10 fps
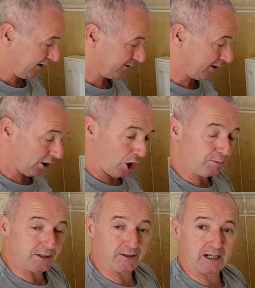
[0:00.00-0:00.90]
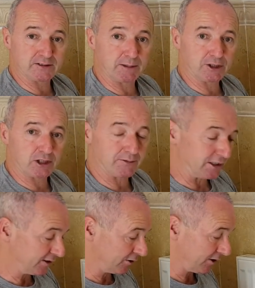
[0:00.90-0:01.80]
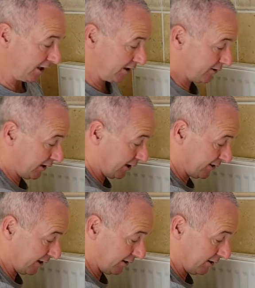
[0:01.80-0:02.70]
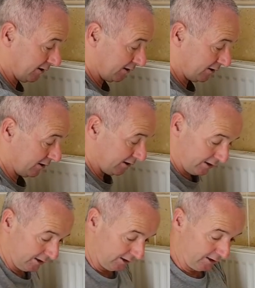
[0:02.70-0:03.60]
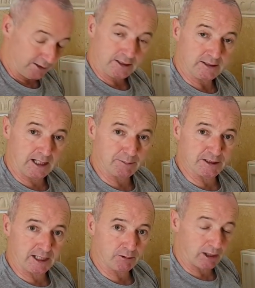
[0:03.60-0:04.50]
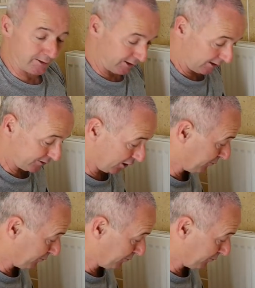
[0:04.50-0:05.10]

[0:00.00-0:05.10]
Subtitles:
is we're gonna open the valves and make sure everything's okay. So there it is. The thermostatic rad valve is